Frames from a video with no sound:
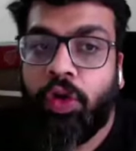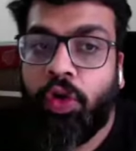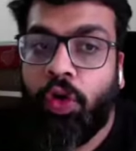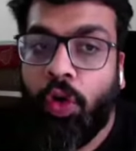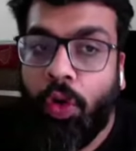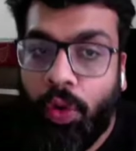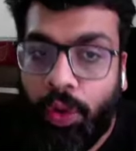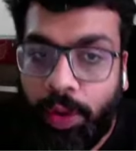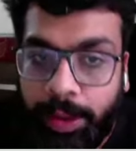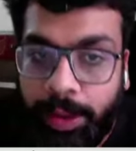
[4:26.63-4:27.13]

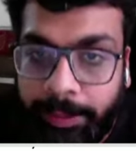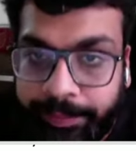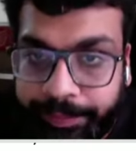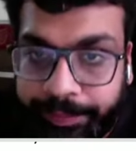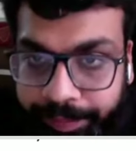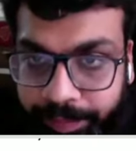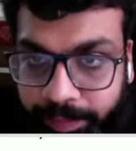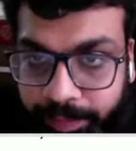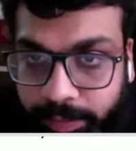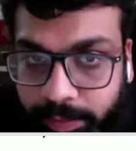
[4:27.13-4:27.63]
core
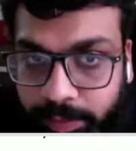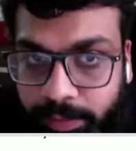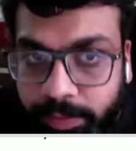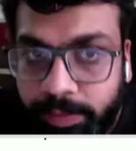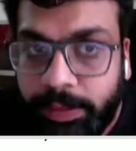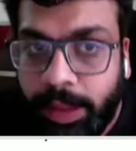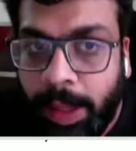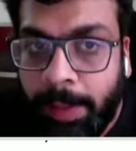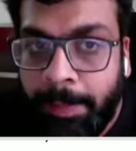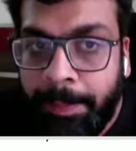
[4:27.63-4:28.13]

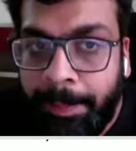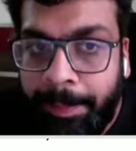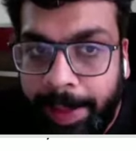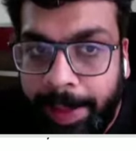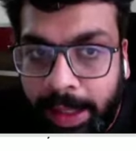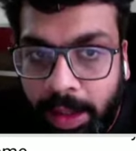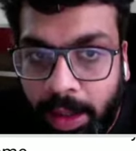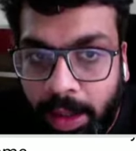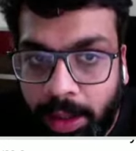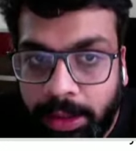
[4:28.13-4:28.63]

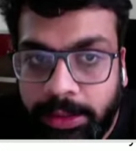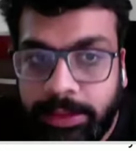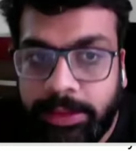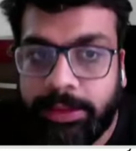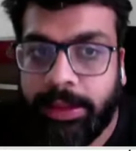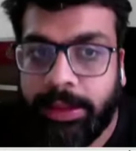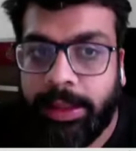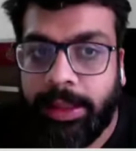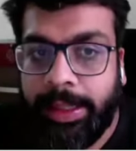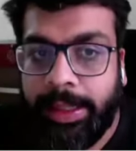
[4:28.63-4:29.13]

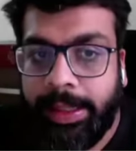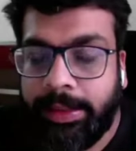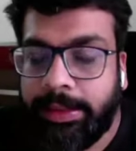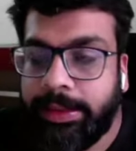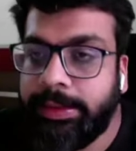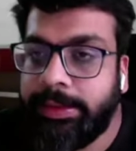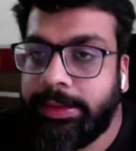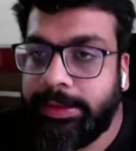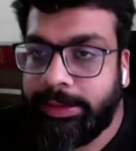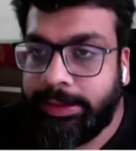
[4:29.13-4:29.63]
because it
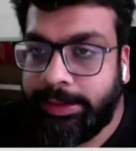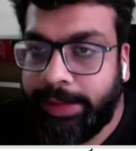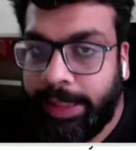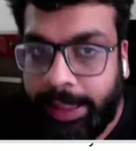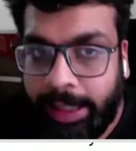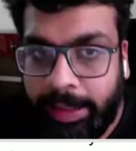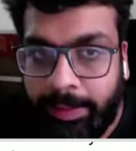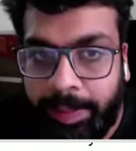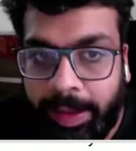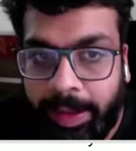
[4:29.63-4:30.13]
is
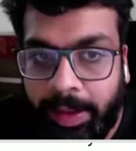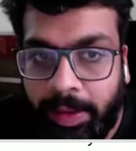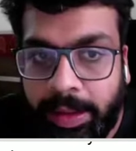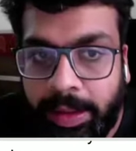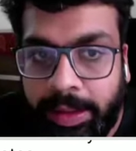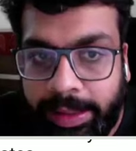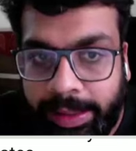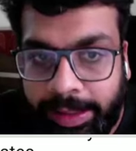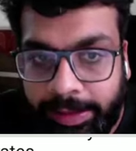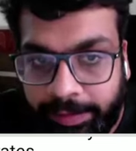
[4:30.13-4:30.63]
second
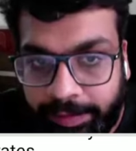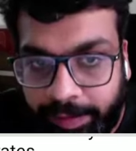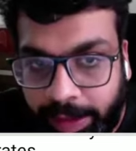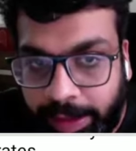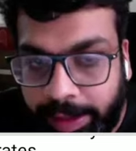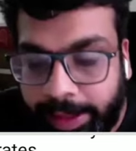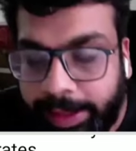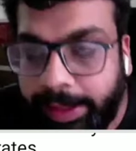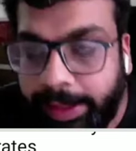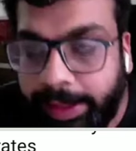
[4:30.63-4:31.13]
priority in
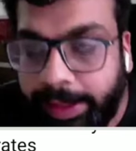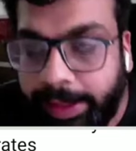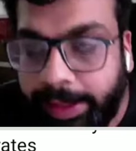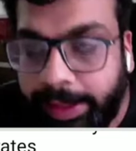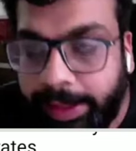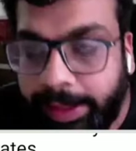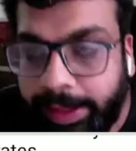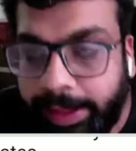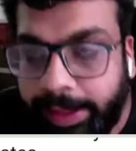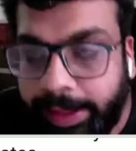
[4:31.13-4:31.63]
funding.
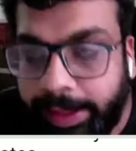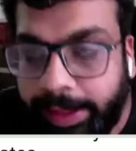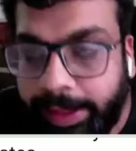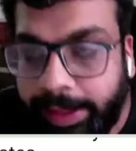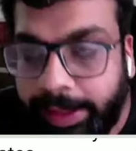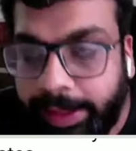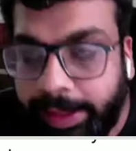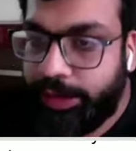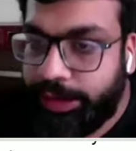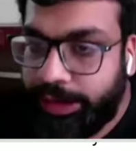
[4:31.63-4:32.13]

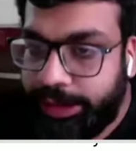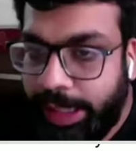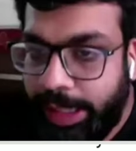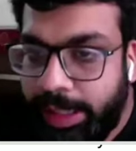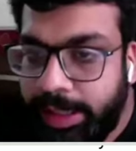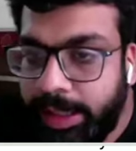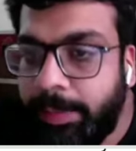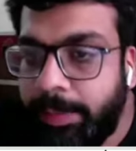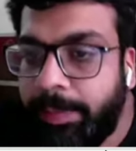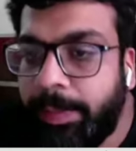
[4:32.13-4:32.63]
For
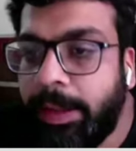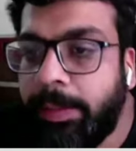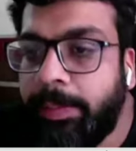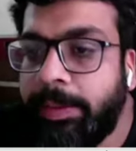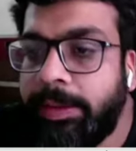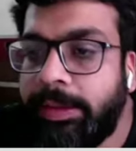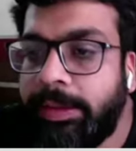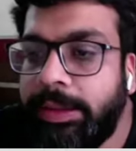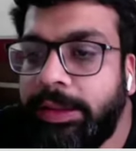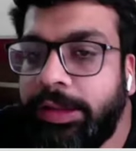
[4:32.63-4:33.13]
general
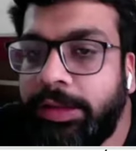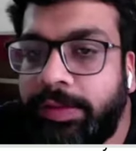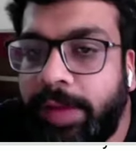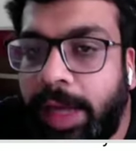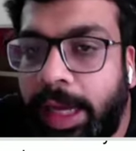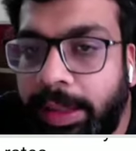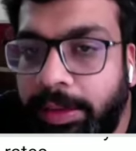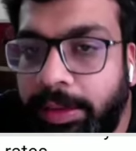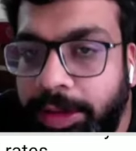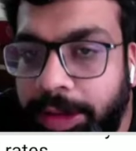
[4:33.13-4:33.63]
purposes of
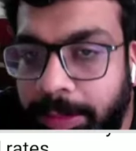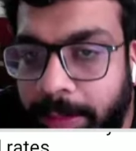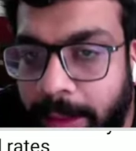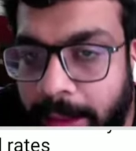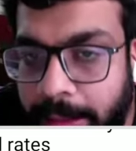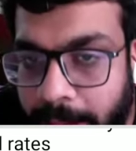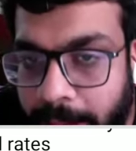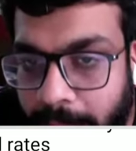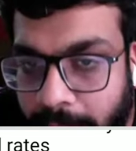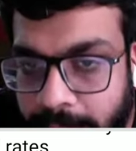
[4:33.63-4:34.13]

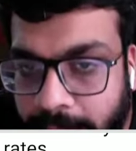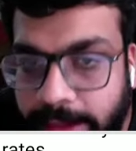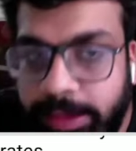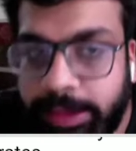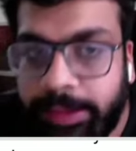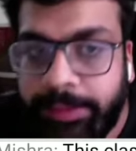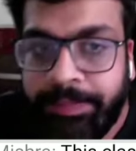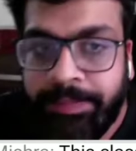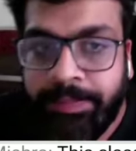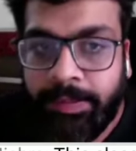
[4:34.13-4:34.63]
Ayushman Bharat,
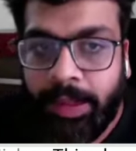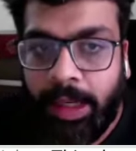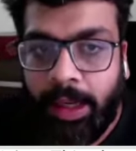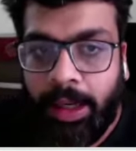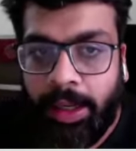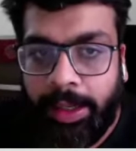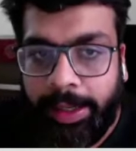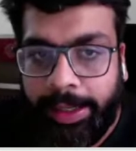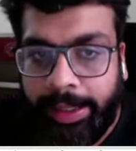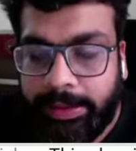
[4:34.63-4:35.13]

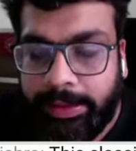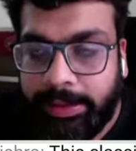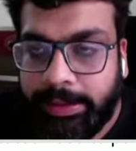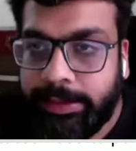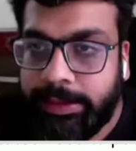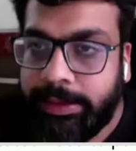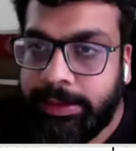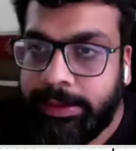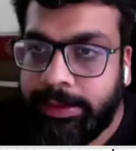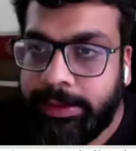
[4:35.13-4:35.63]
it
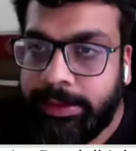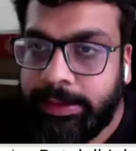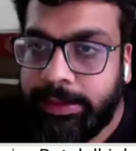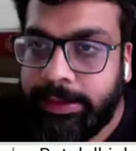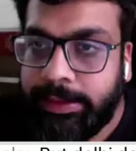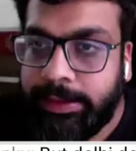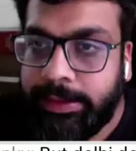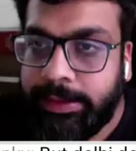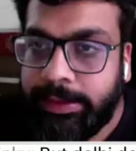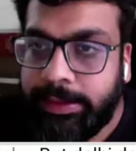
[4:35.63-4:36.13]
is
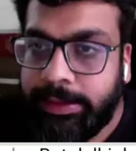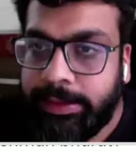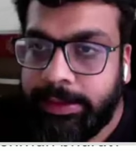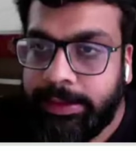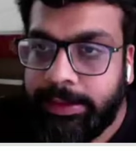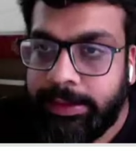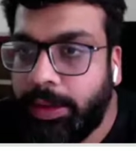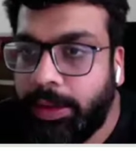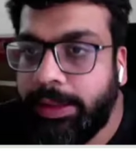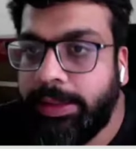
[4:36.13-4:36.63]
60s to
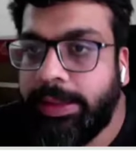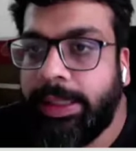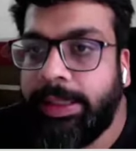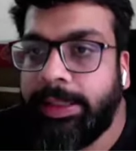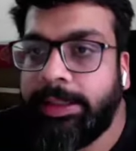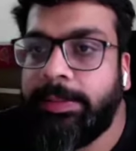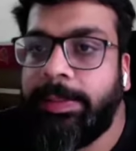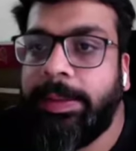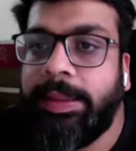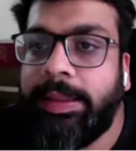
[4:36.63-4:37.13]
40 that
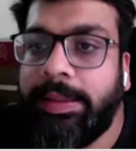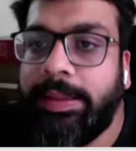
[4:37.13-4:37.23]
has been